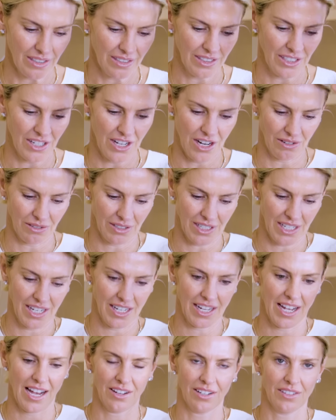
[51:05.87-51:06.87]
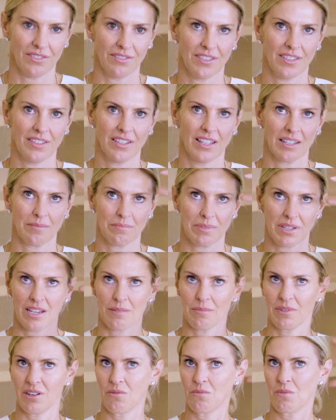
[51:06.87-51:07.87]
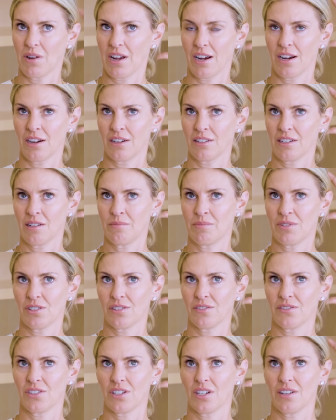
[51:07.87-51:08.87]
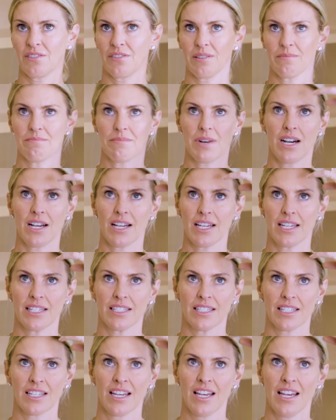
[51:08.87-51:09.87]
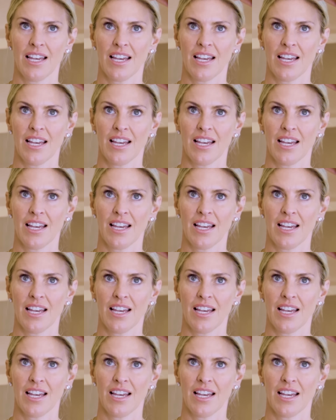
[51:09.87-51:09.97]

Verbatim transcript: you know getting out of like becoming aware observer of the mind